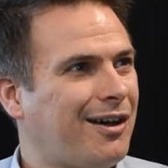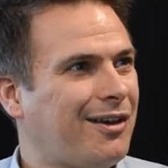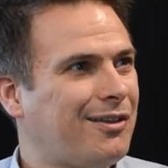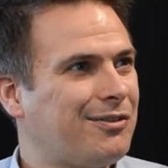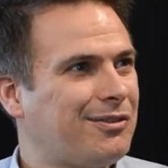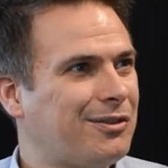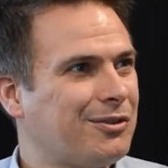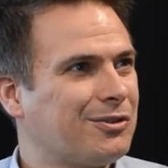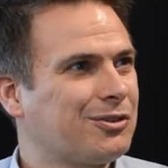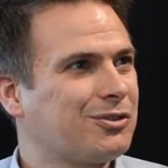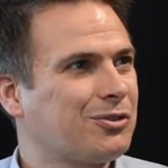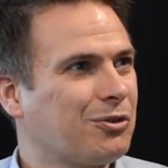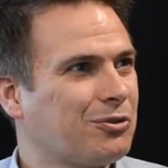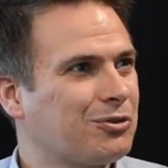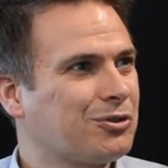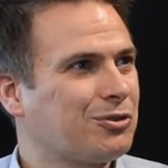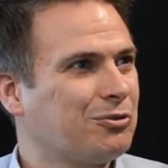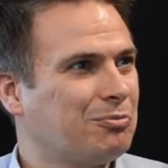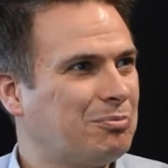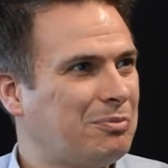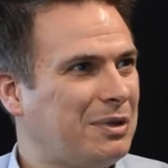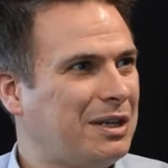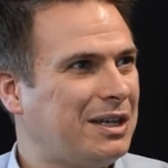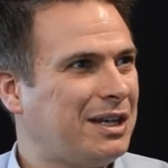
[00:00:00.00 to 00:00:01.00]
their
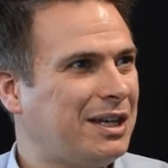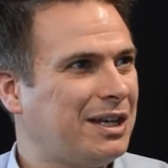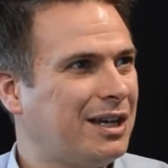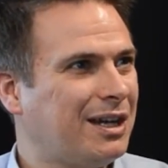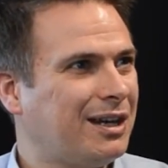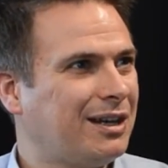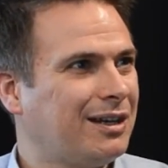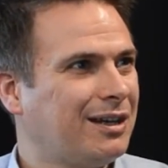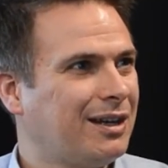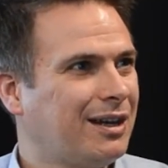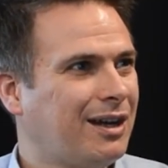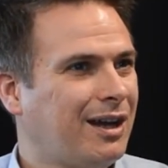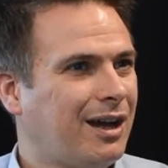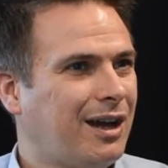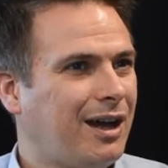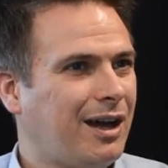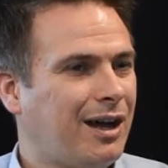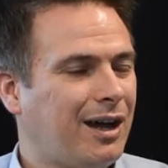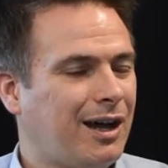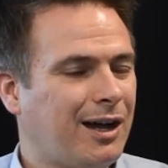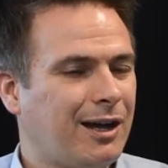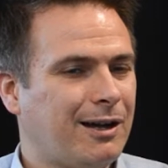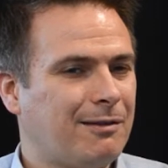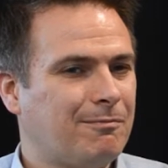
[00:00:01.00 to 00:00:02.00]
social media
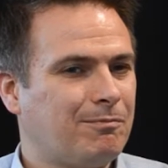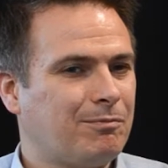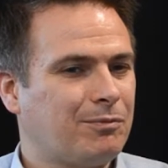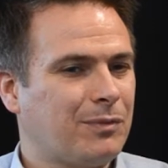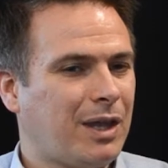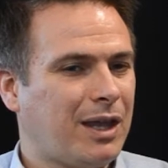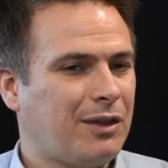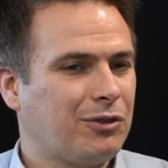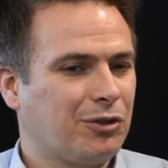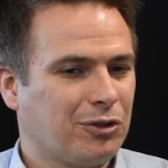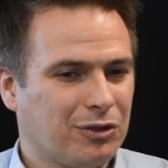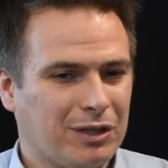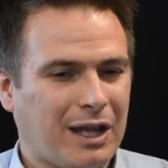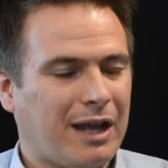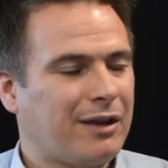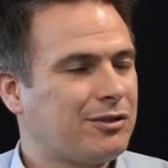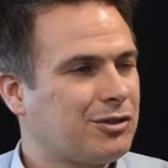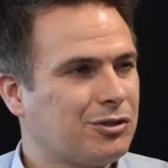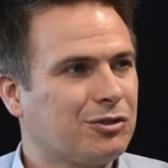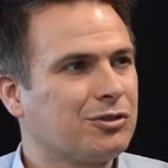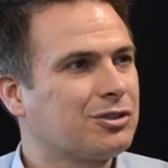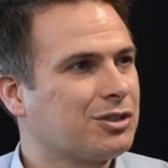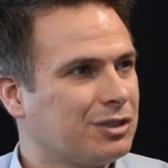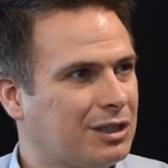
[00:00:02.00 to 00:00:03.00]
and their
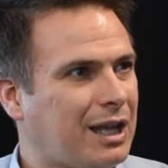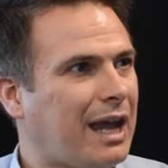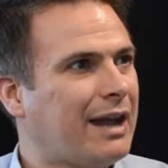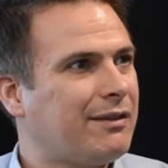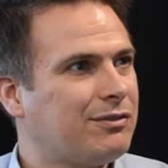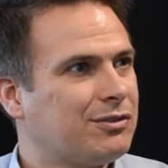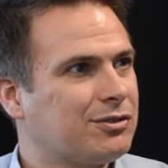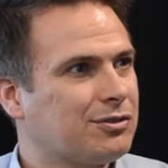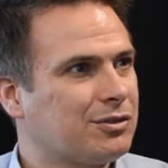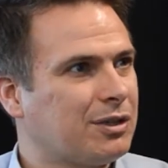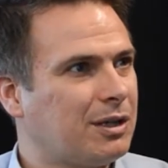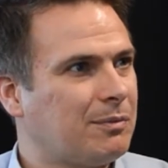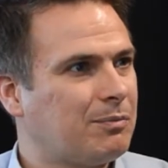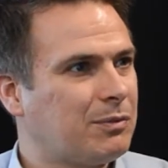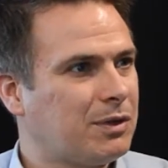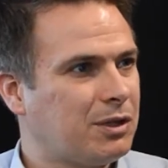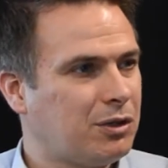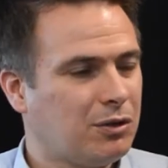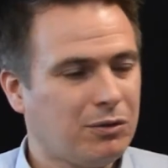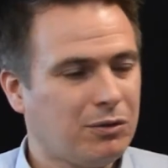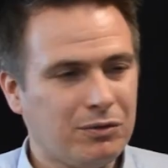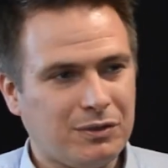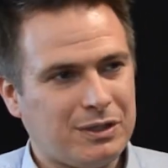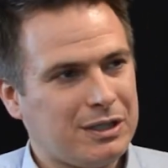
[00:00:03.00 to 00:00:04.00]
church live stream.
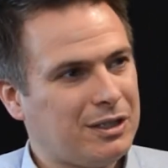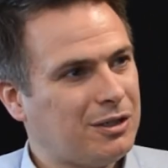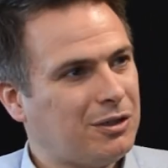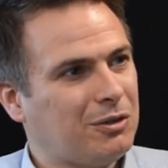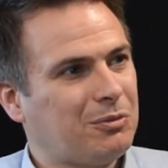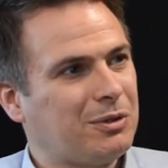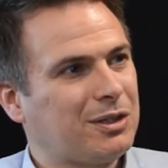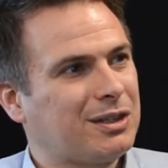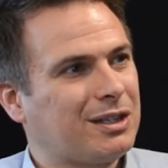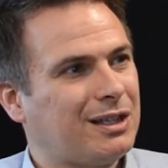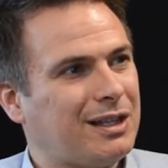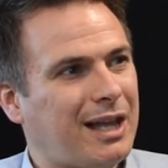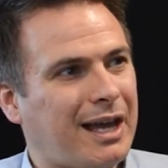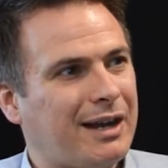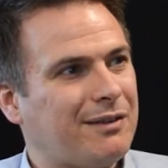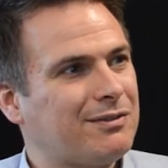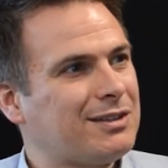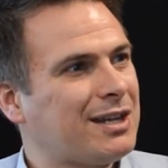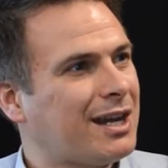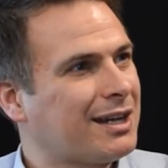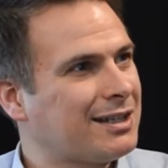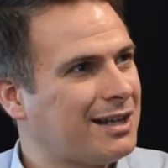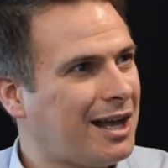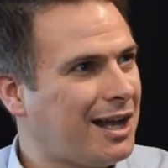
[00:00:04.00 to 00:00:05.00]
You deal with a lot of
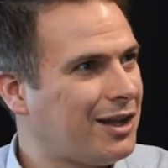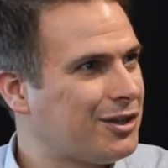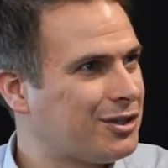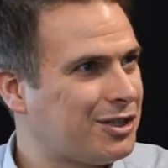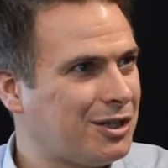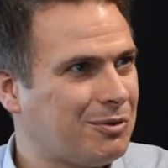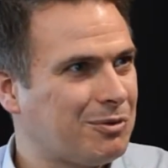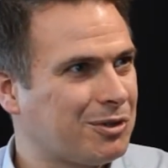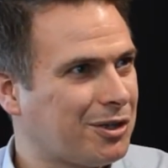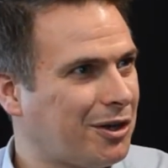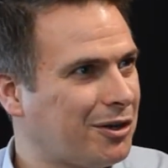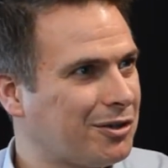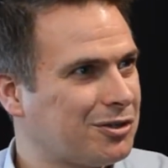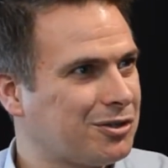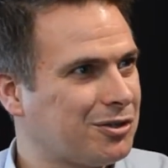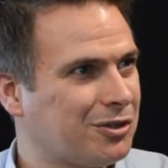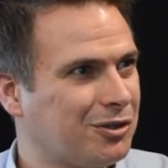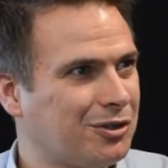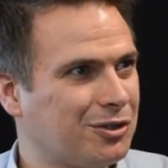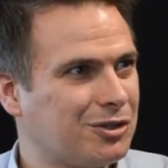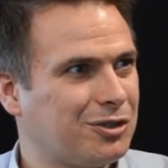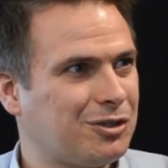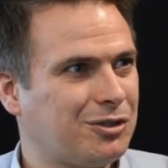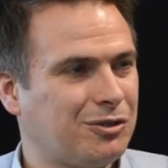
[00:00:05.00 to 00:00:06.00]
technology with our
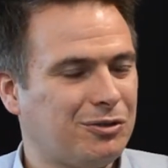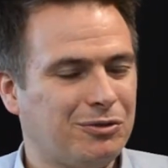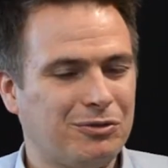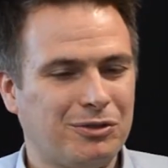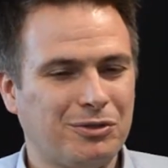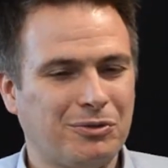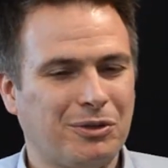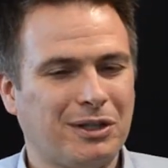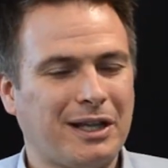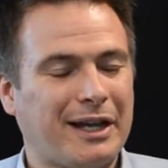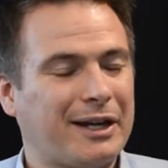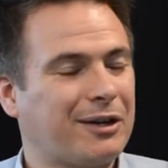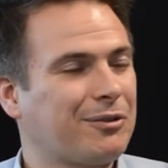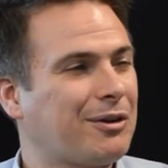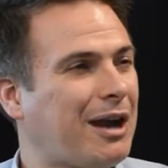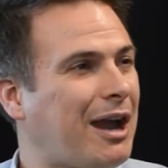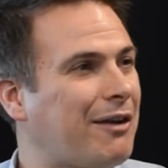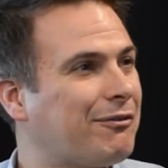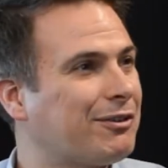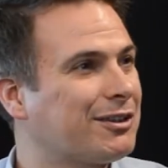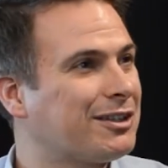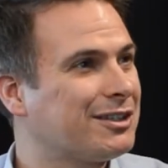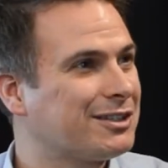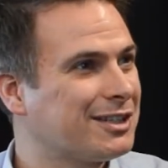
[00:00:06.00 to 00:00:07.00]
church. You do a lot of
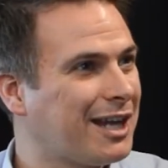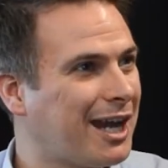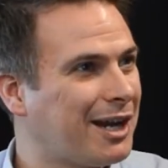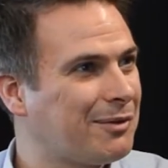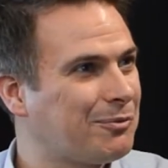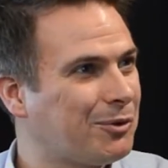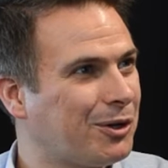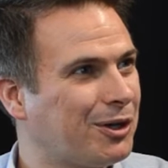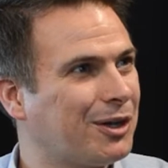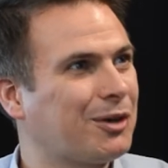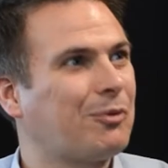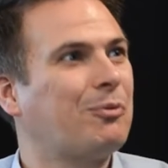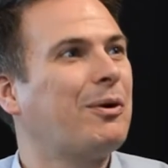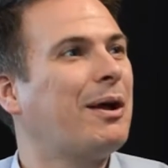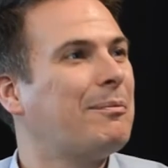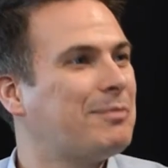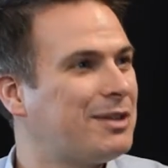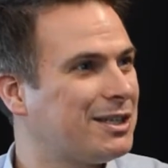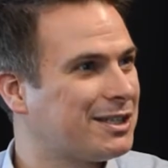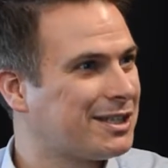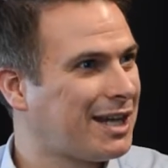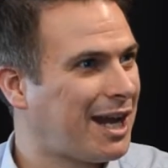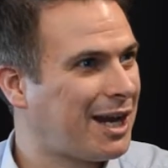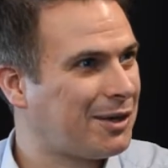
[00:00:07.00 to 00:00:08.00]
graphic design work, web
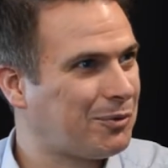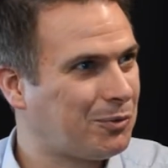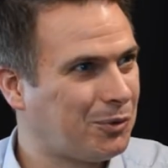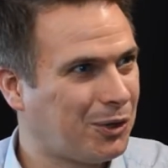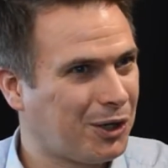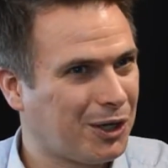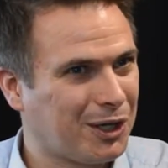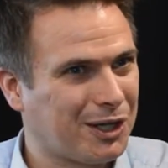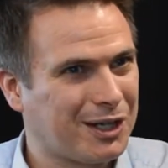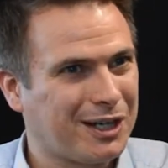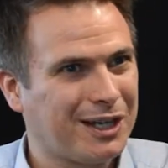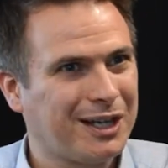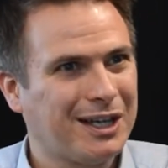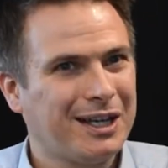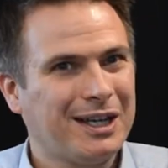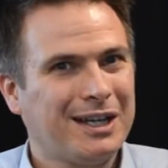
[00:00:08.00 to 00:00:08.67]
design work,